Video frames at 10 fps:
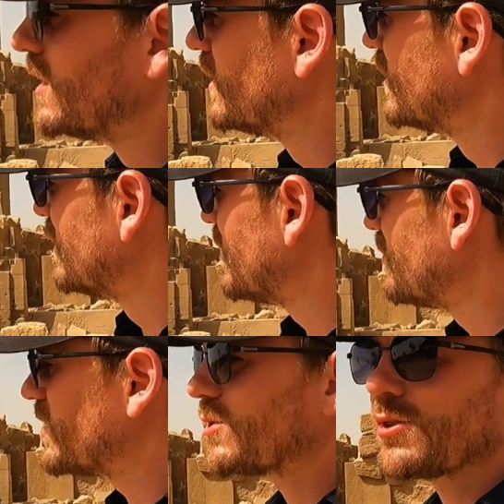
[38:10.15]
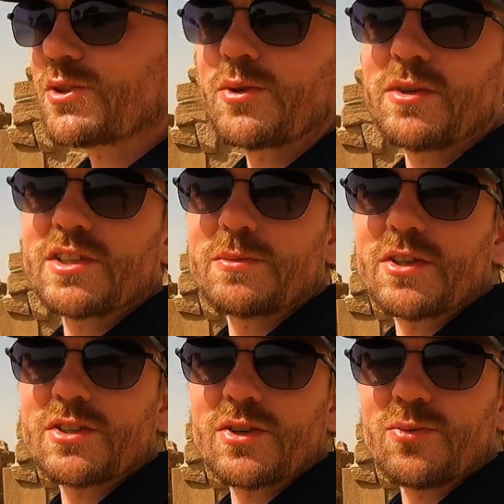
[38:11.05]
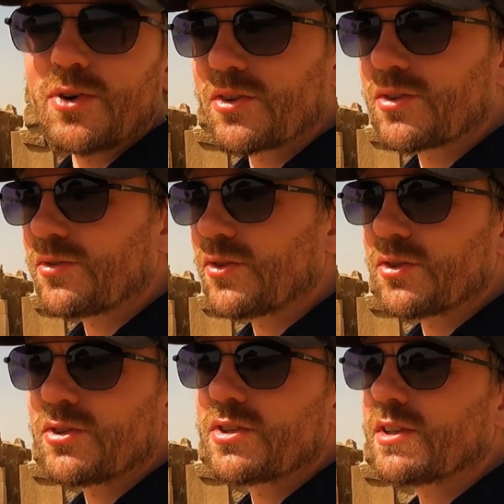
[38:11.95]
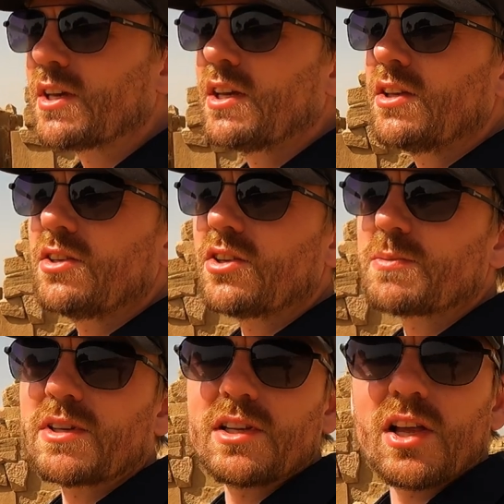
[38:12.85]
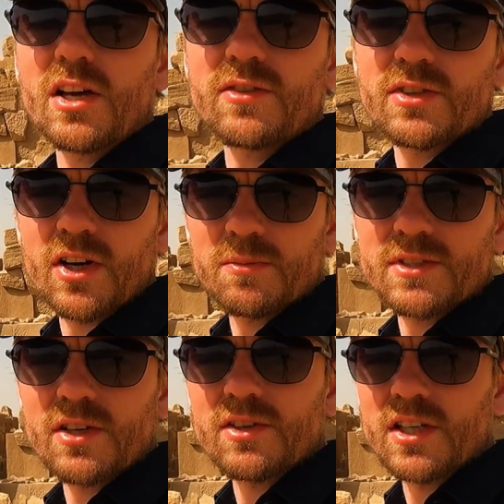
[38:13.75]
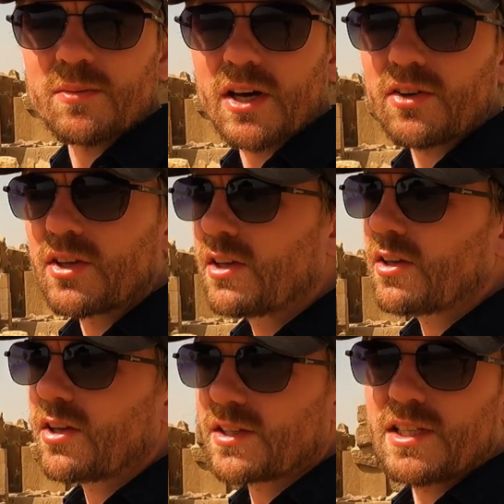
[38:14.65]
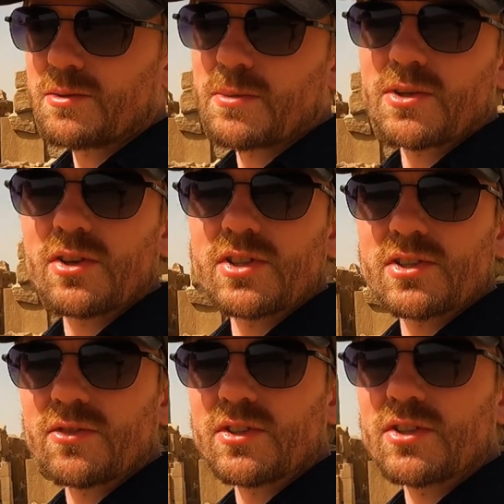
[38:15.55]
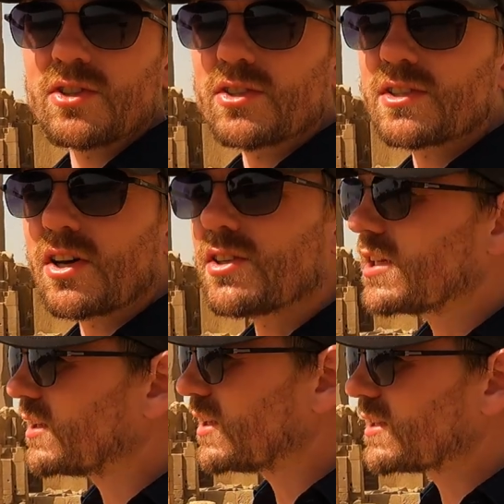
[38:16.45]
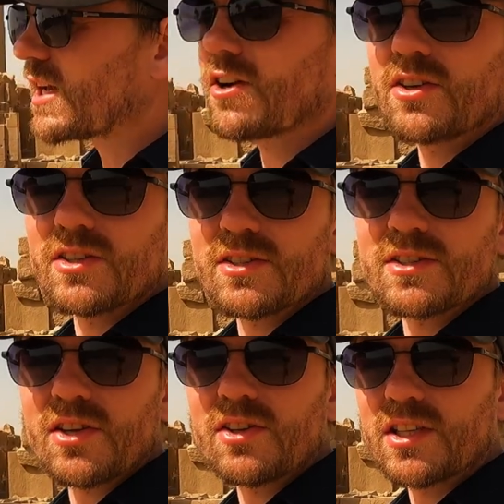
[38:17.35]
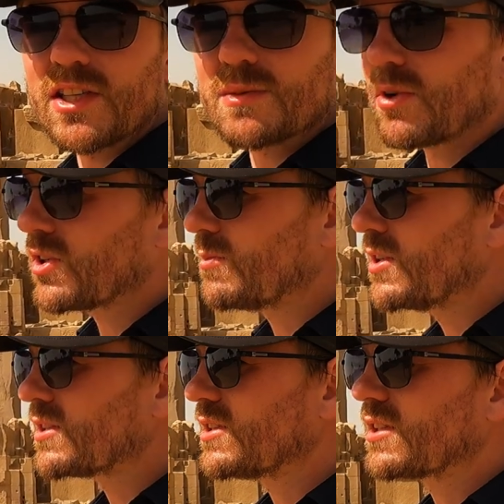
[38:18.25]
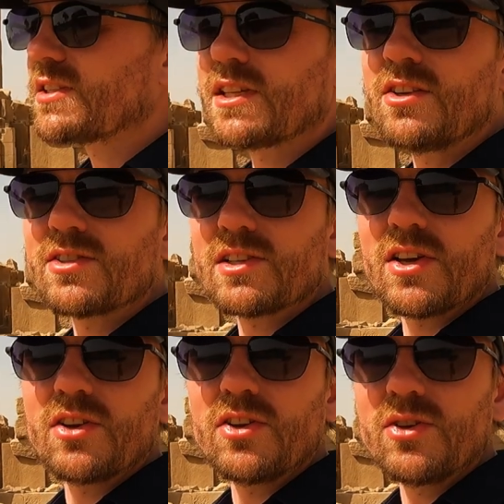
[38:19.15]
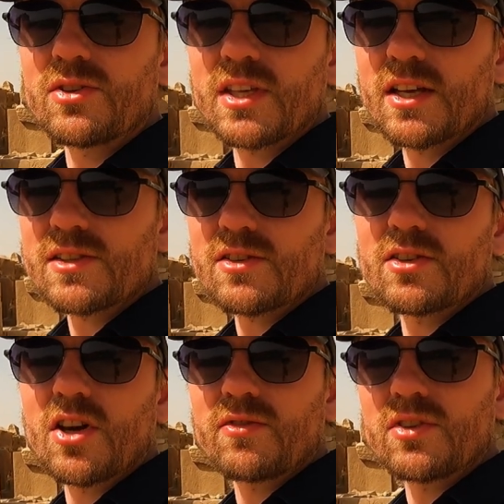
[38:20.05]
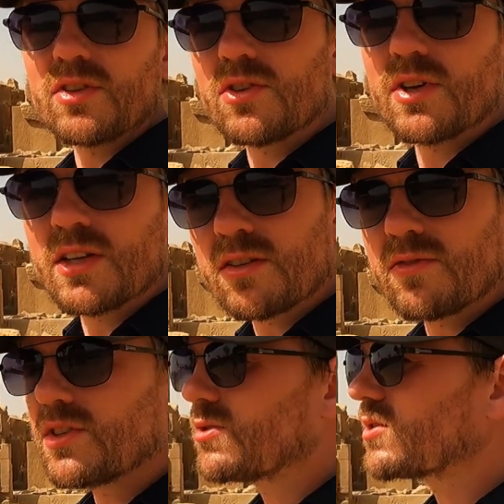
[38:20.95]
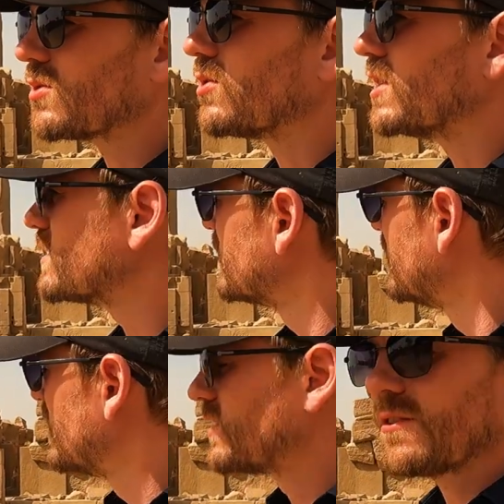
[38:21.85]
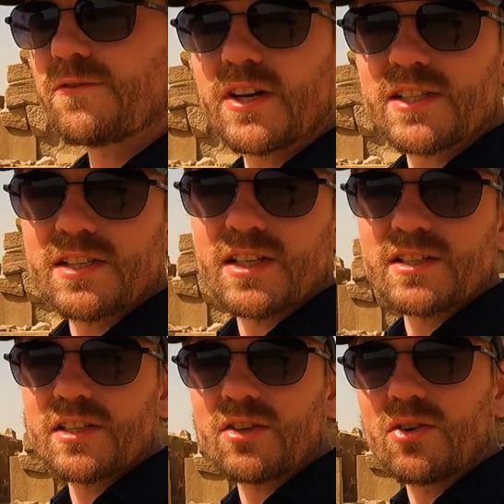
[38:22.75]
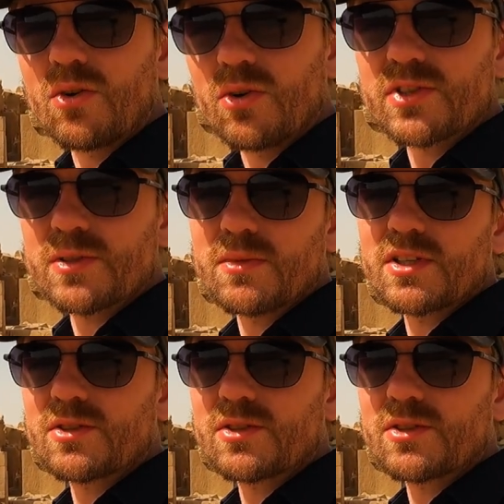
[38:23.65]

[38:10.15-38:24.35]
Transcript: it. Um, but it's also what makes this place so wonderful. You could you know, spend a lifetime studying about, as Egyptologists often do, studying these areas and studying these monuments and continue to learn new things and uncover new individual stories. It's a fascinating, awesome